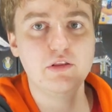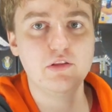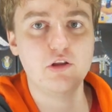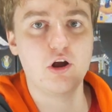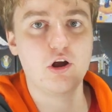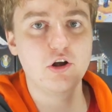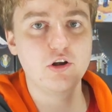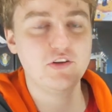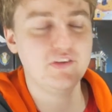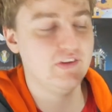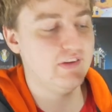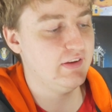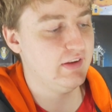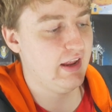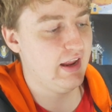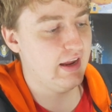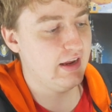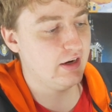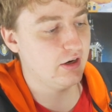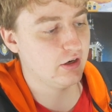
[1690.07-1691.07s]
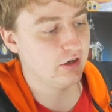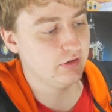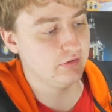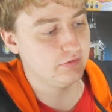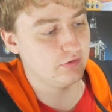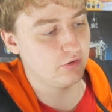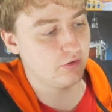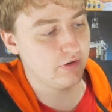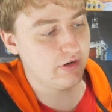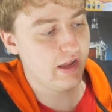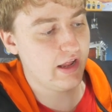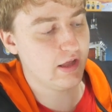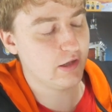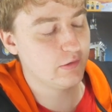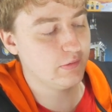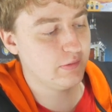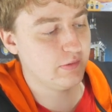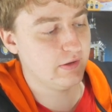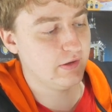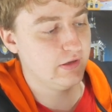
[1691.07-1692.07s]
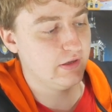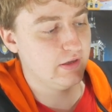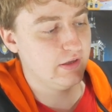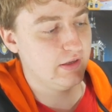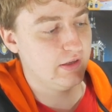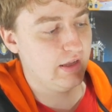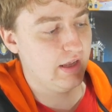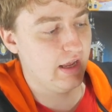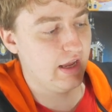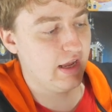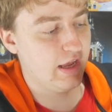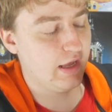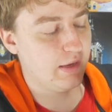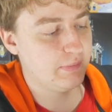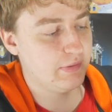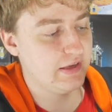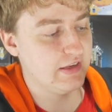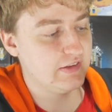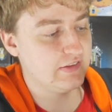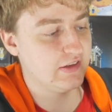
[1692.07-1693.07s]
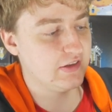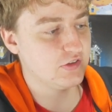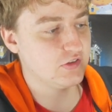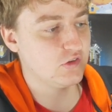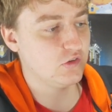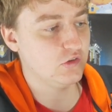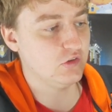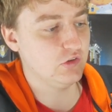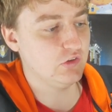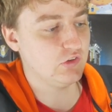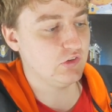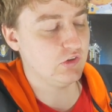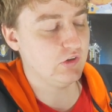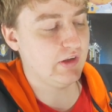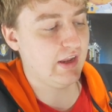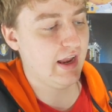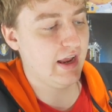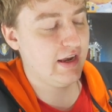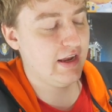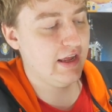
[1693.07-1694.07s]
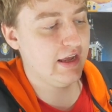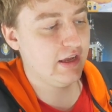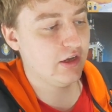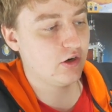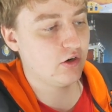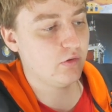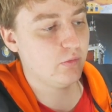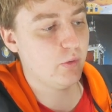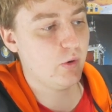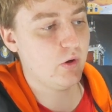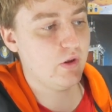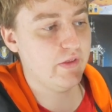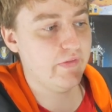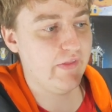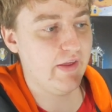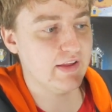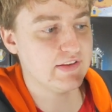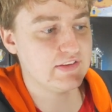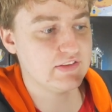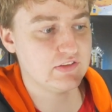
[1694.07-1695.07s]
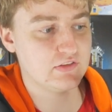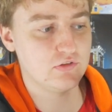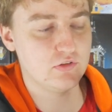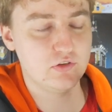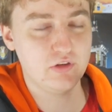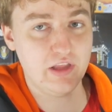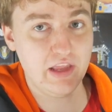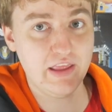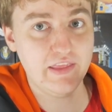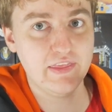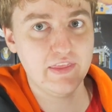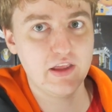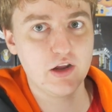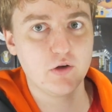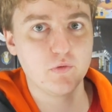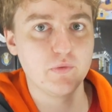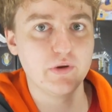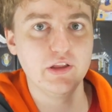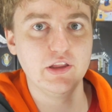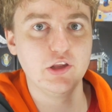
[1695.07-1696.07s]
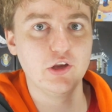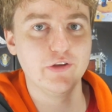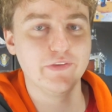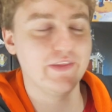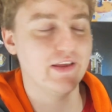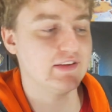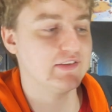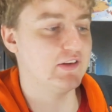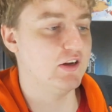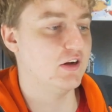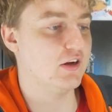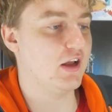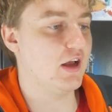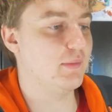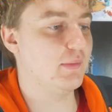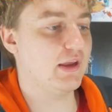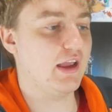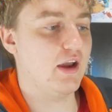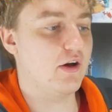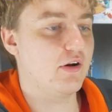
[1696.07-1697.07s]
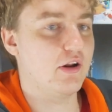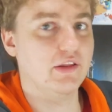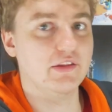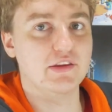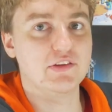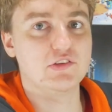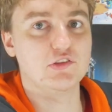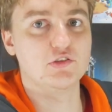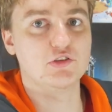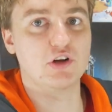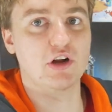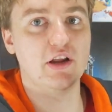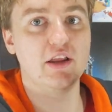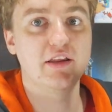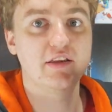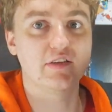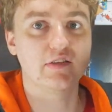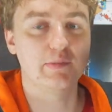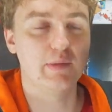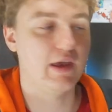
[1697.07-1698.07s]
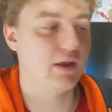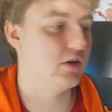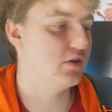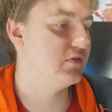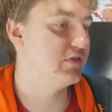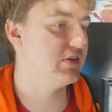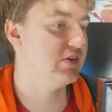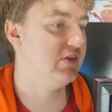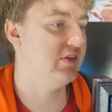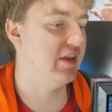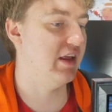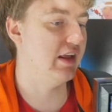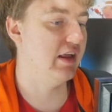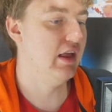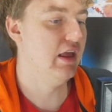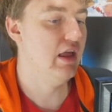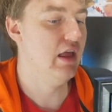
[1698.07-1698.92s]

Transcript: art hanger or nail hanging piece here. So you can hang it on the wall, and that's in there really good. That's not coming out unless you try to dismantle this thing.